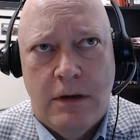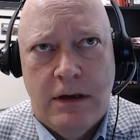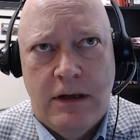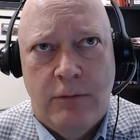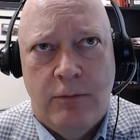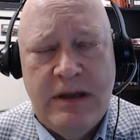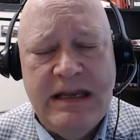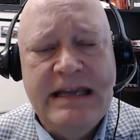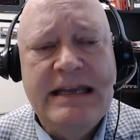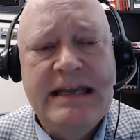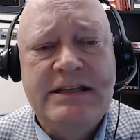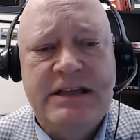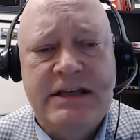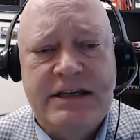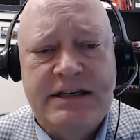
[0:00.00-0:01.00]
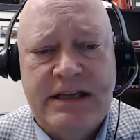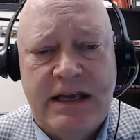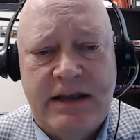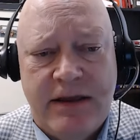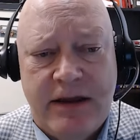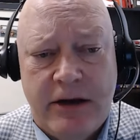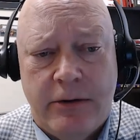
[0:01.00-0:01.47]
it'd be easy to say
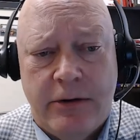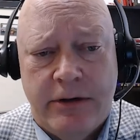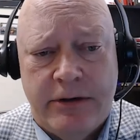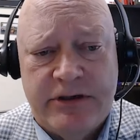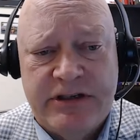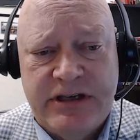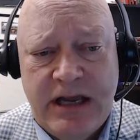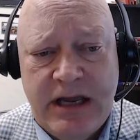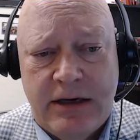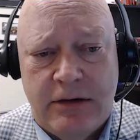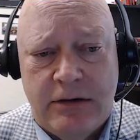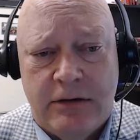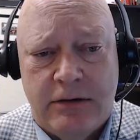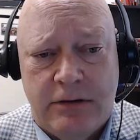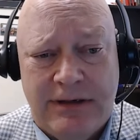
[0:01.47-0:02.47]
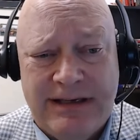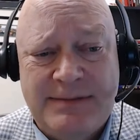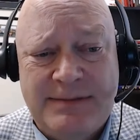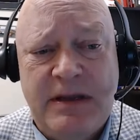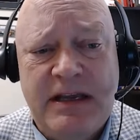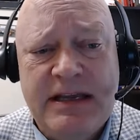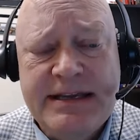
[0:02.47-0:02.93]
they don't understand. It'd
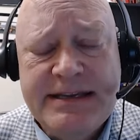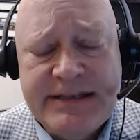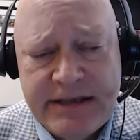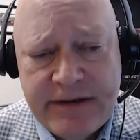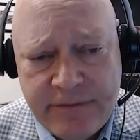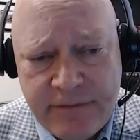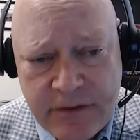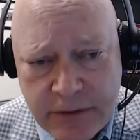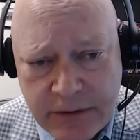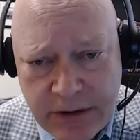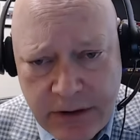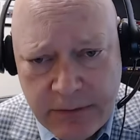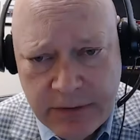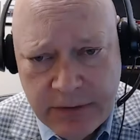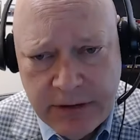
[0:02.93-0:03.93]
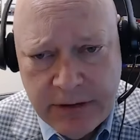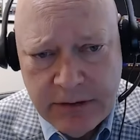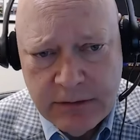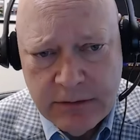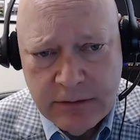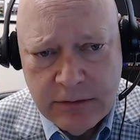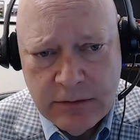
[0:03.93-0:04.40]
be easy to feel lonely.
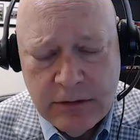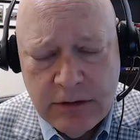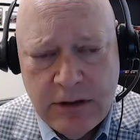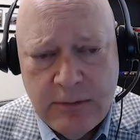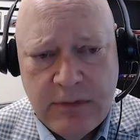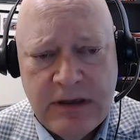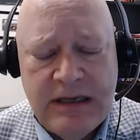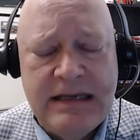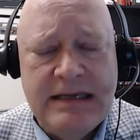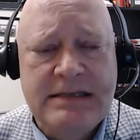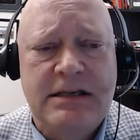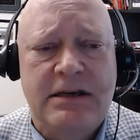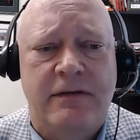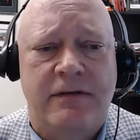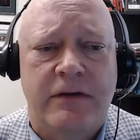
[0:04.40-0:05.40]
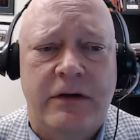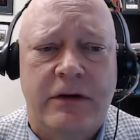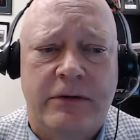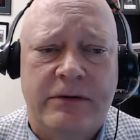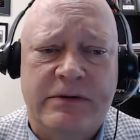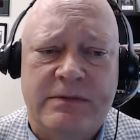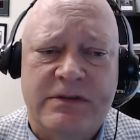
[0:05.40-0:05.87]
It'd be easy to
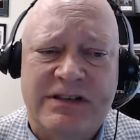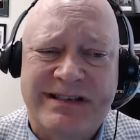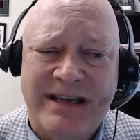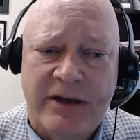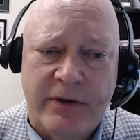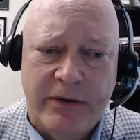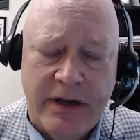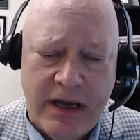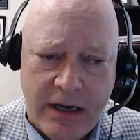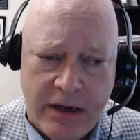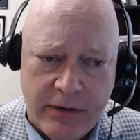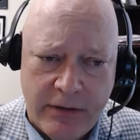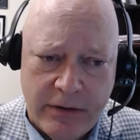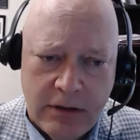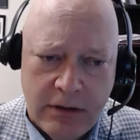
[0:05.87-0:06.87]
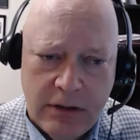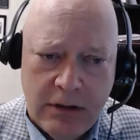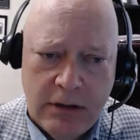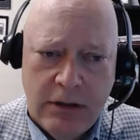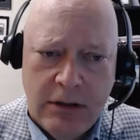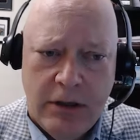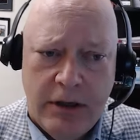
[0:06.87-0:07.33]
feel singled out.
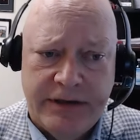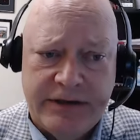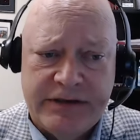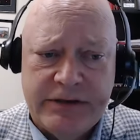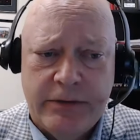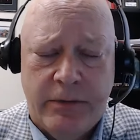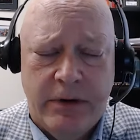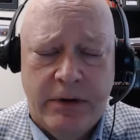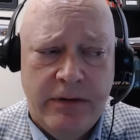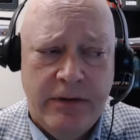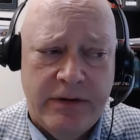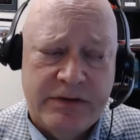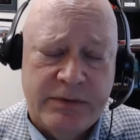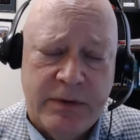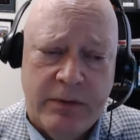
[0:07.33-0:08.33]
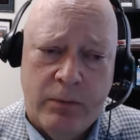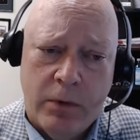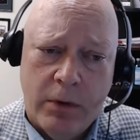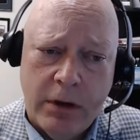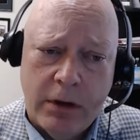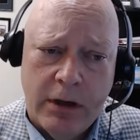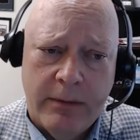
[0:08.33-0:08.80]
And so one of the things we
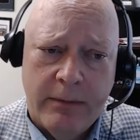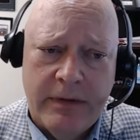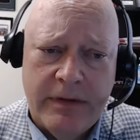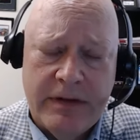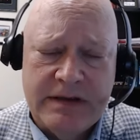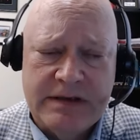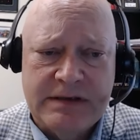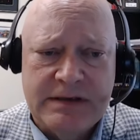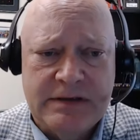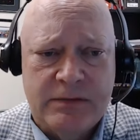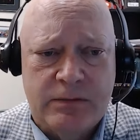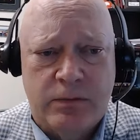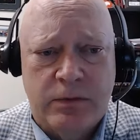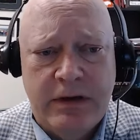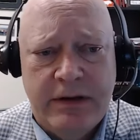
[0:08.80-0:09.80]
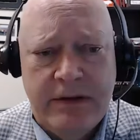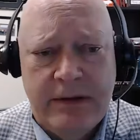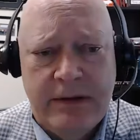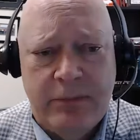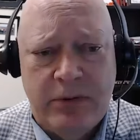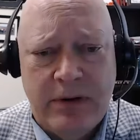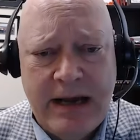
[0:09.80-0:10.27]
work on with this is really
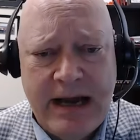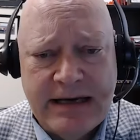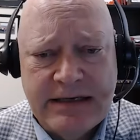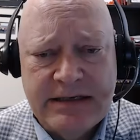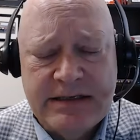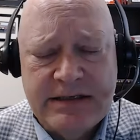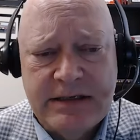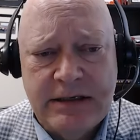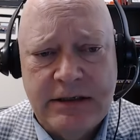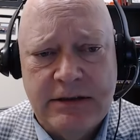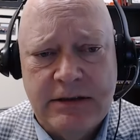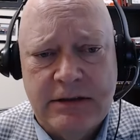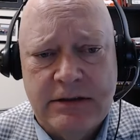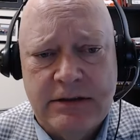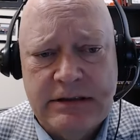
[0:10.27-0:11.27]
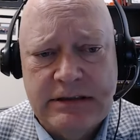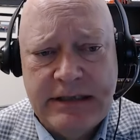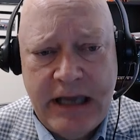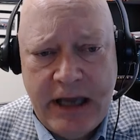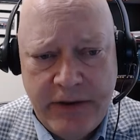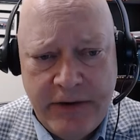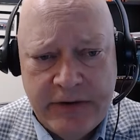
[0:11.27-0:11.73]
practicing
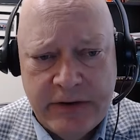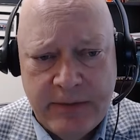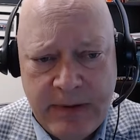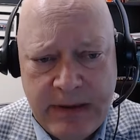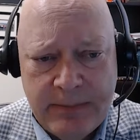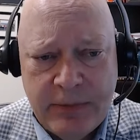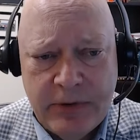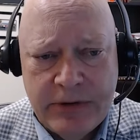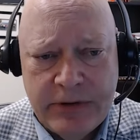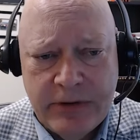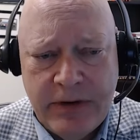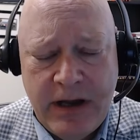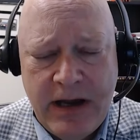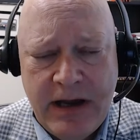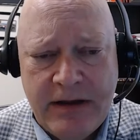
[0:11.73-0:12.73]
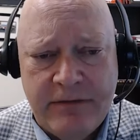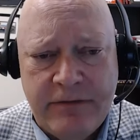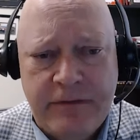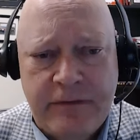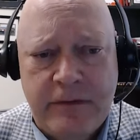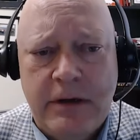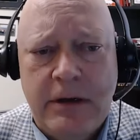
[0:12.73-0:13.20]
telling the people in your
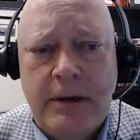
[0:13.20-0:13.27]
life